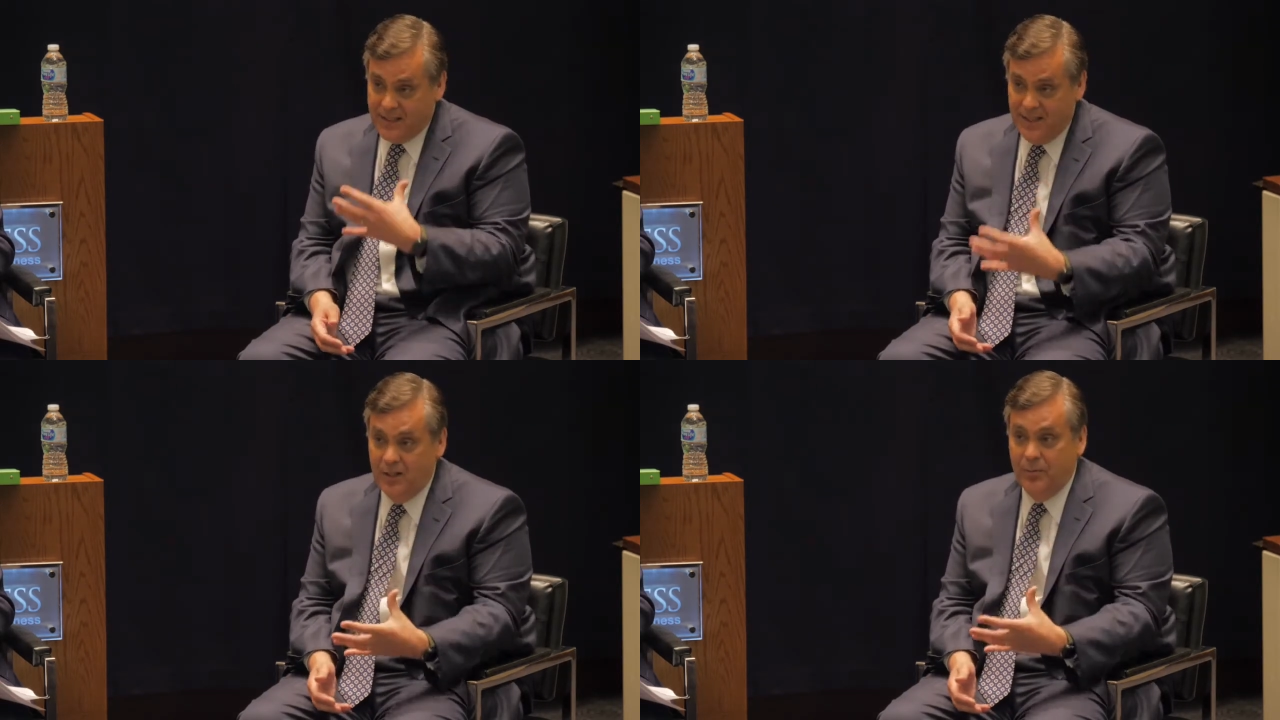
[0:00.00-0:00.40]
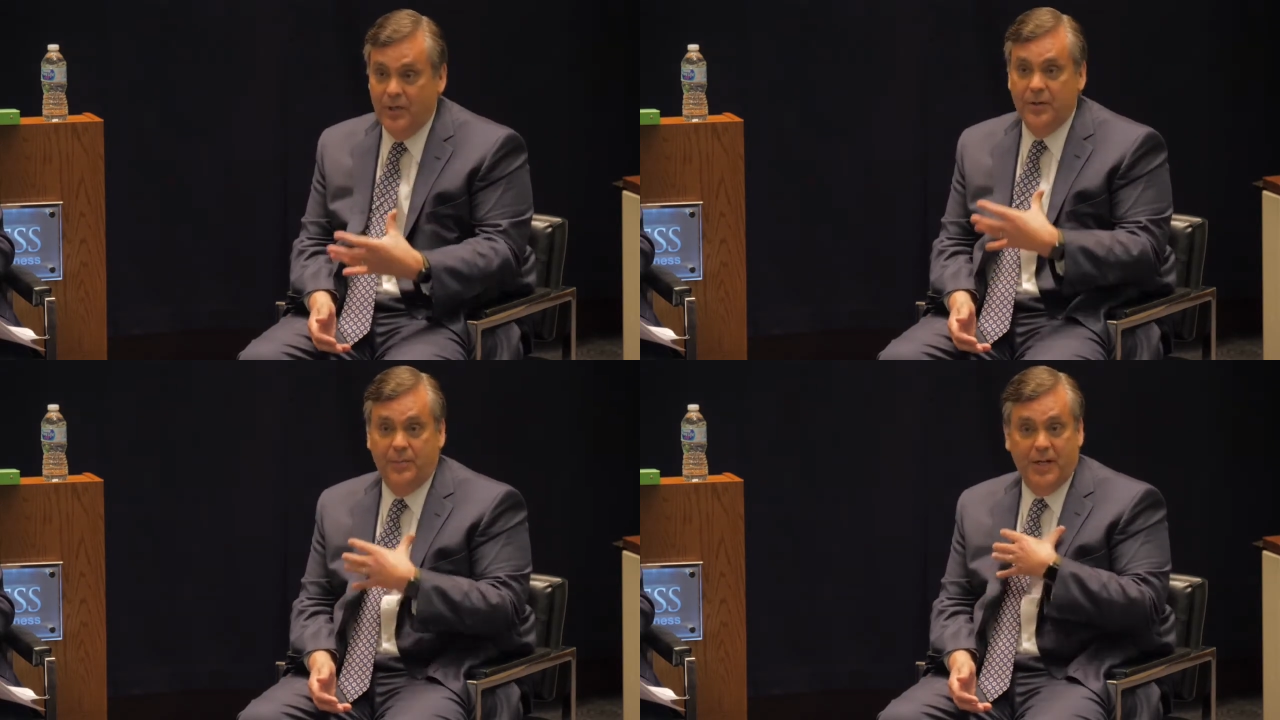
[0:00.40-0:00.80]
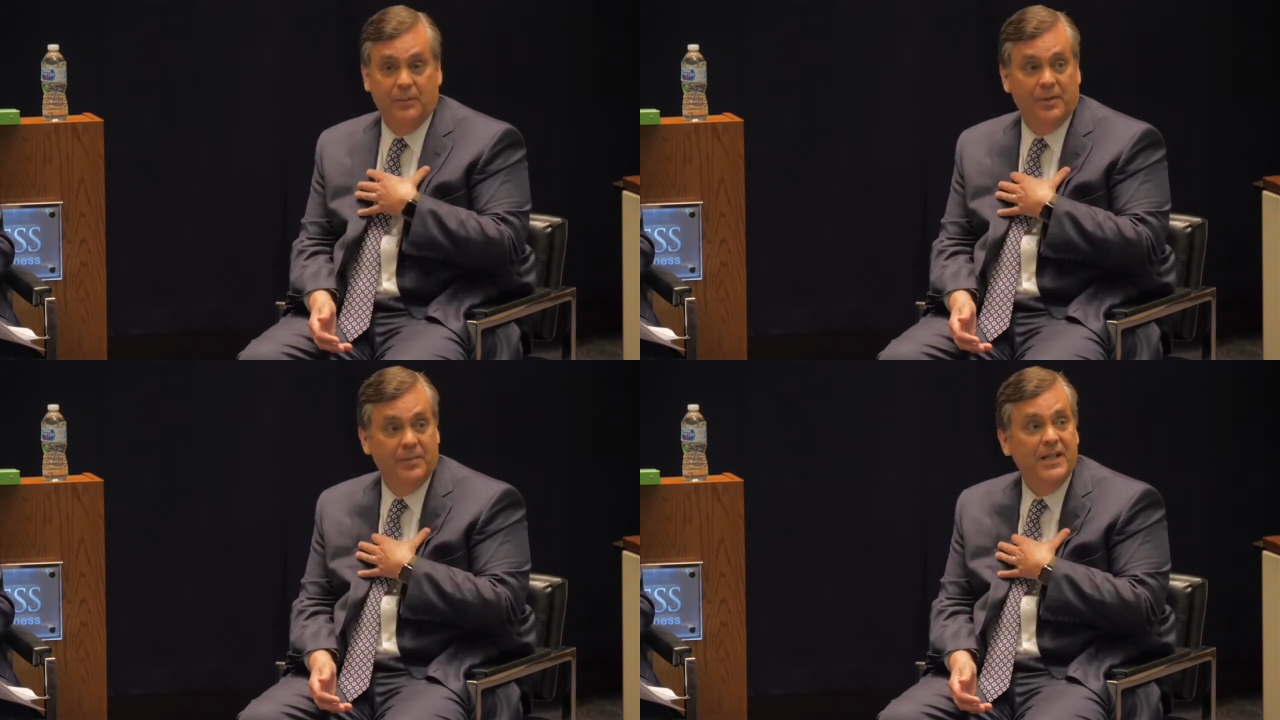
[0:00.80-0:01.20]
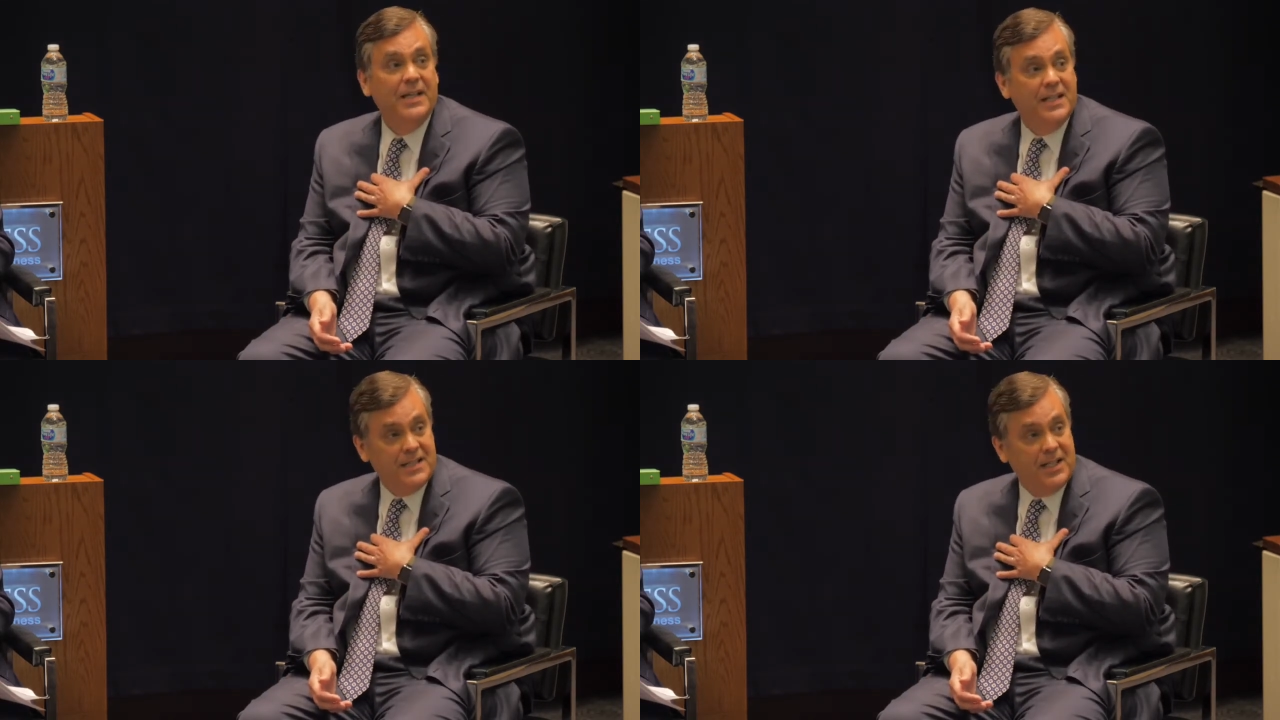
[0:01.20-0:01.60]
the little brother problem
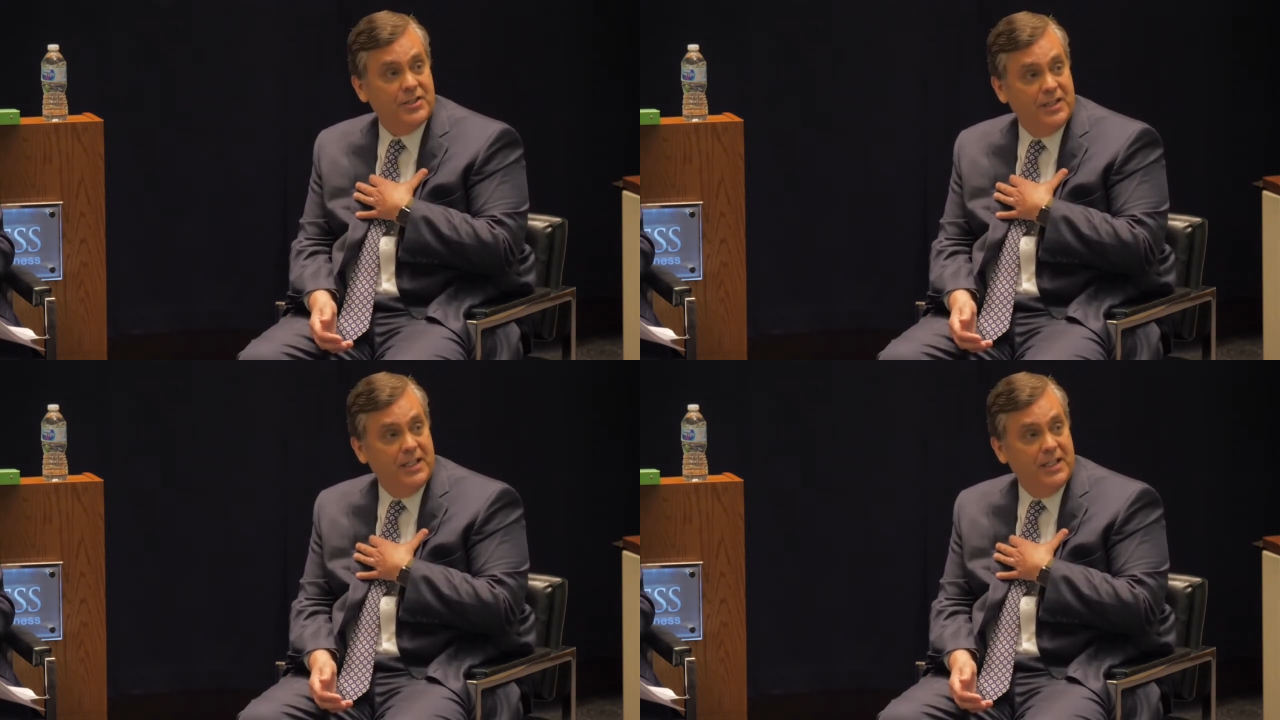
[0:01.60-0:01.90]
is actually